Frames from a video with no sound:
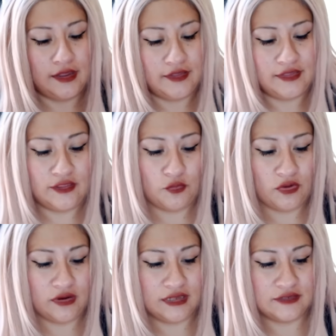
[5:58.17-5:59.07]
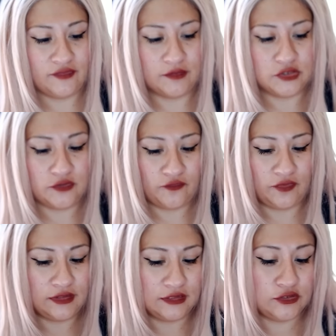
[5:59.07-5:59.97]
The other one is from Too
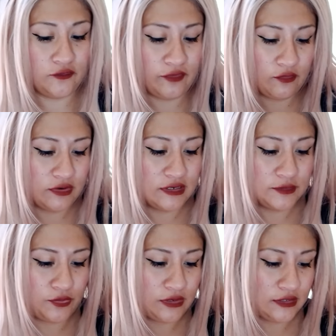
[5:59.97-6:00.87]
Faced. The Too Faced one is pretty